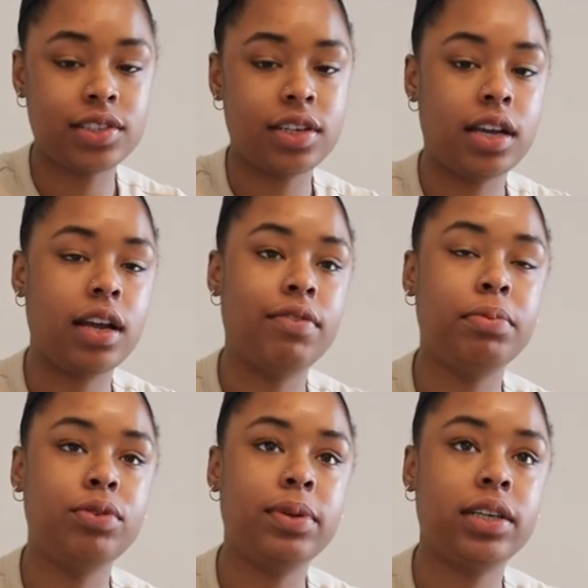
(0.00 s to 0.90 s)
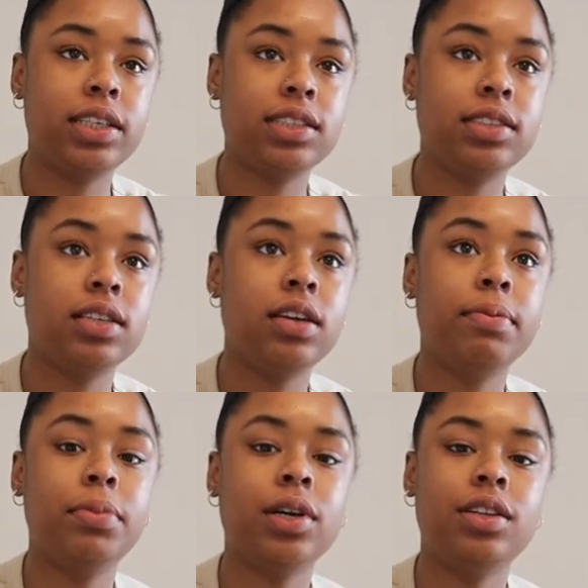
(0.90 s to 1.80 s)
I was gonna have blueberries,
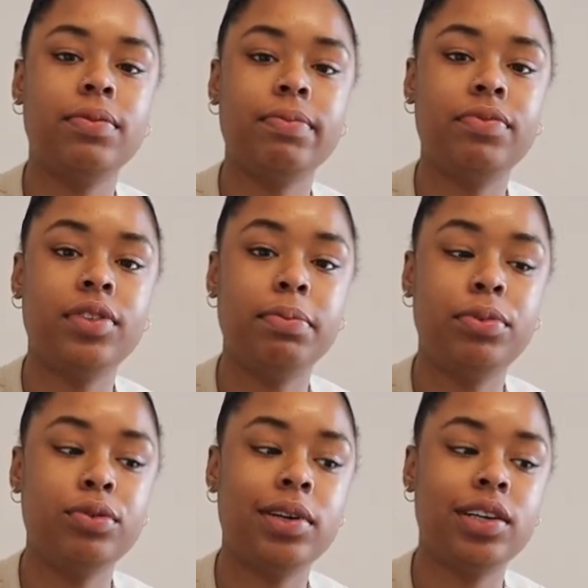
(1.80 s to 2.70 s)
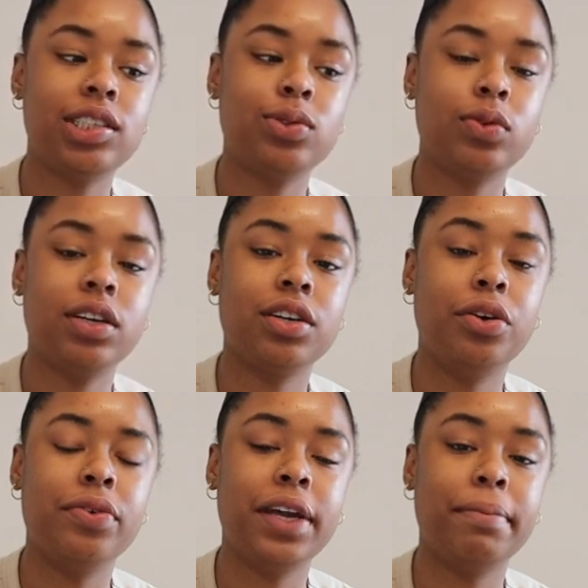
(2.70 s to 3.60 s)
but the blueberries were
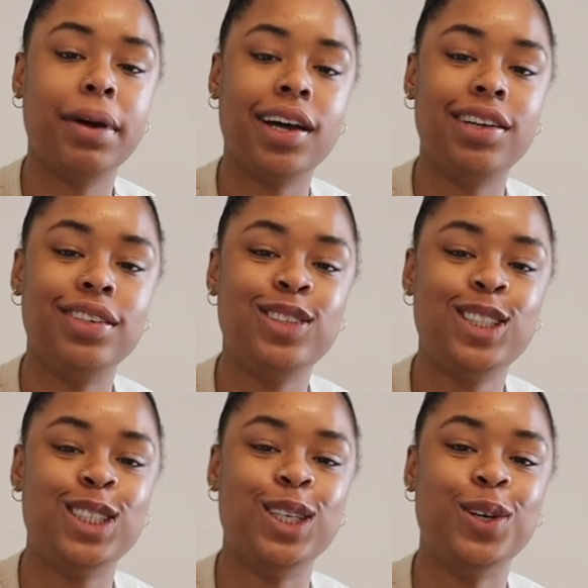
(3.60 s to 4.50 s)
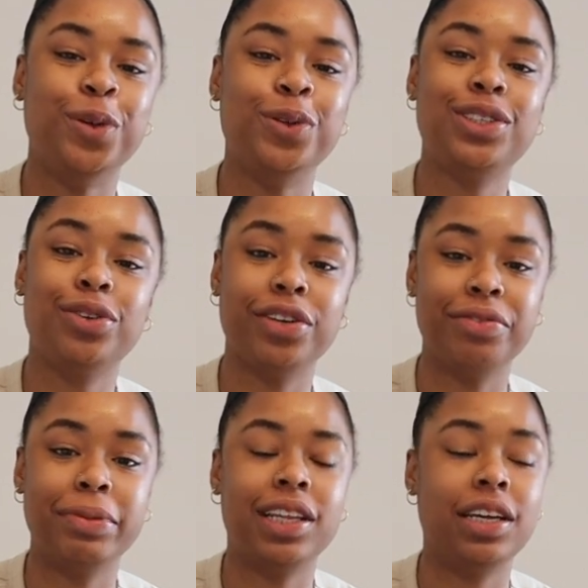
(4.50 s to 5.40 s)
going bad. So, story
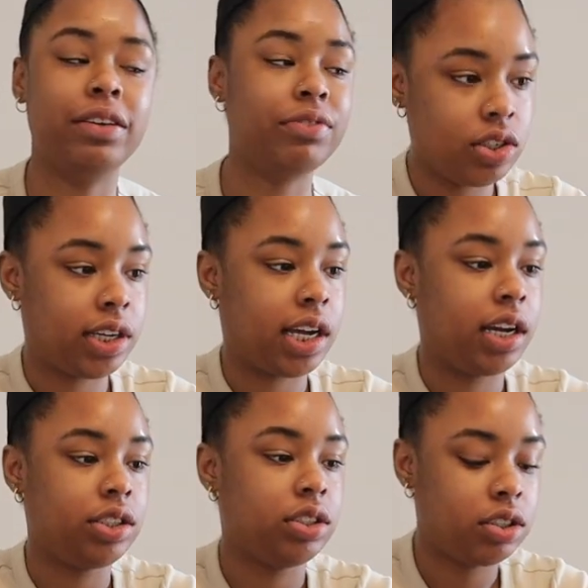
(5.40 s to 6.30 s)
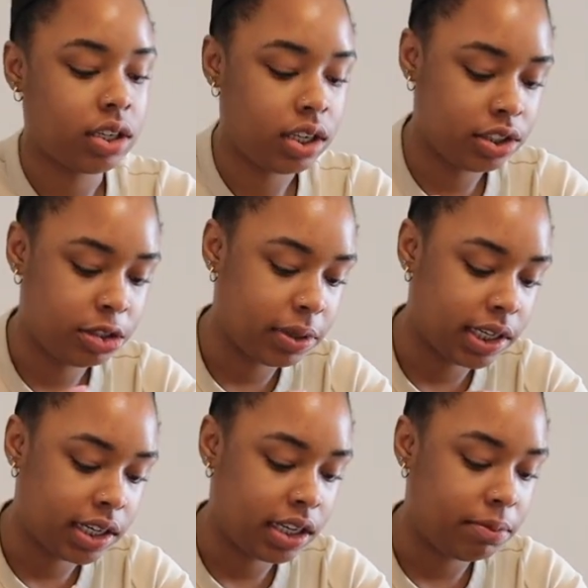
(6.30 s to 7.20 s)
of my life. So yeah, I just took a lunch
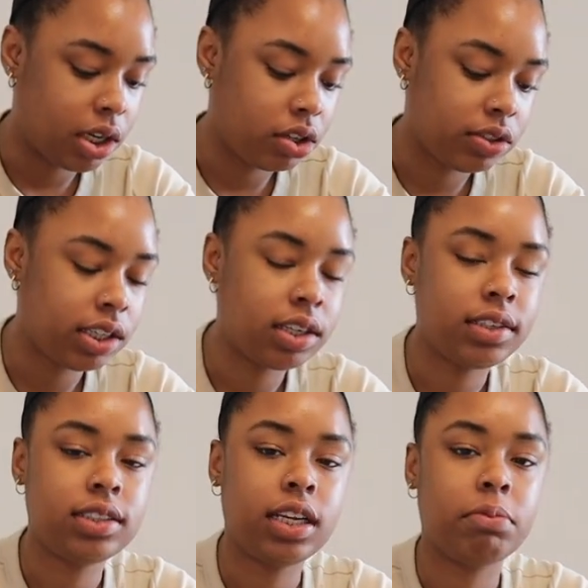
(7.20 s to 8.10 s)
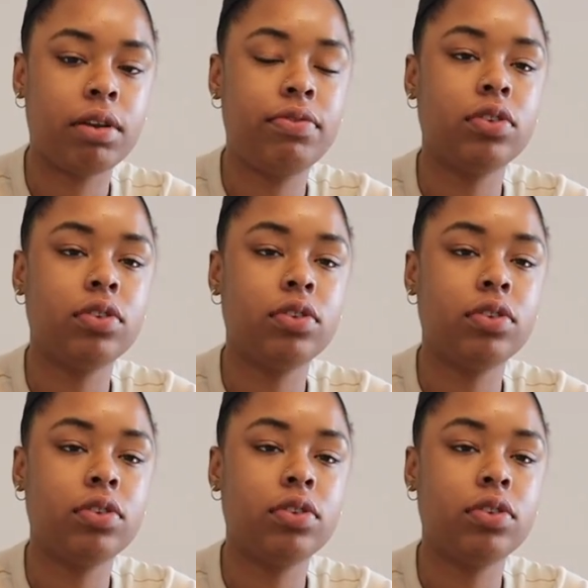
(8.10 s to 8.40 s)
break, and I'm not really gonna take my